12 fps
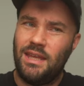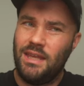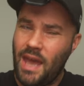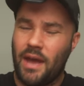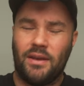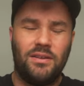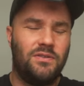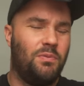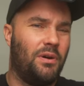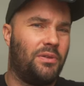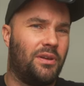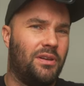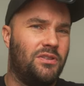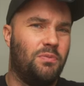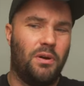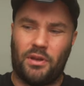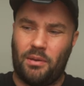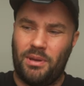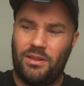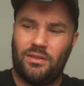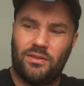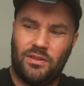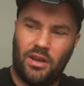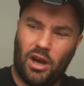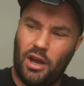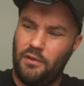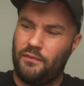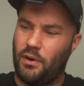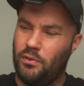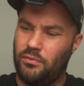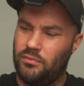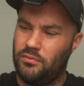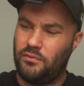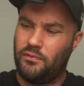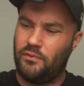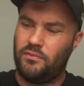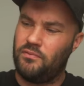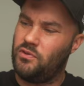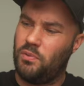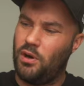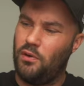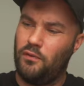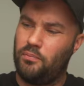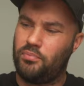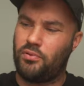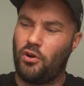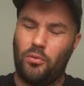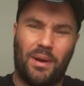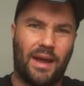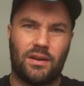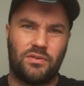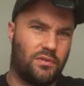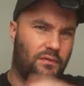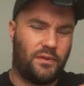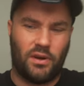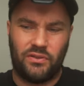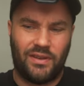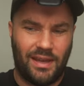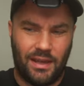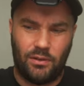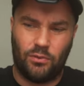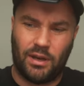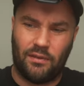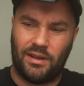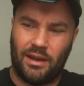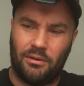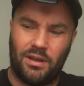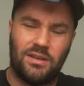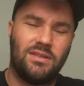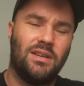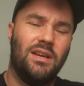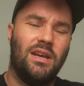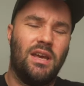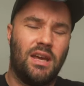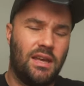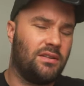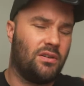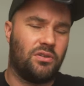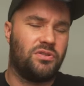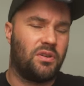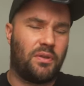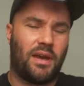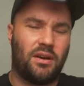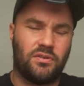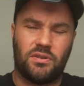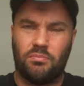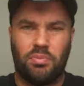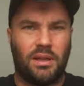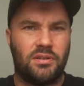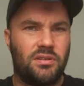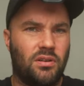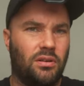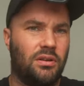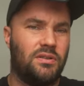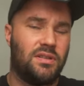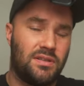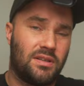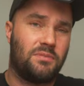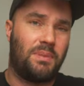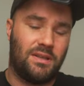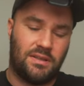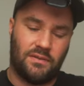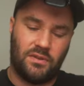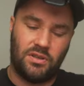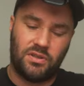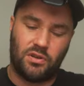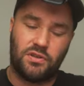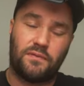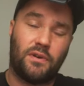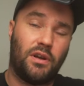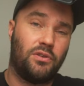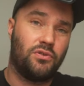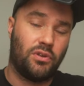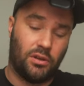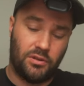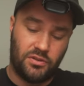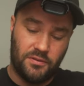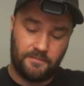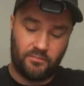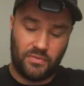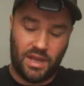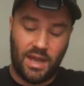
Yeah, it's worth it. It's worth it. I mean, the iPhone 12 Pro Max or the 13, whatever now it is, it costs a thousand plus dollars. It's expensive. This costs $300.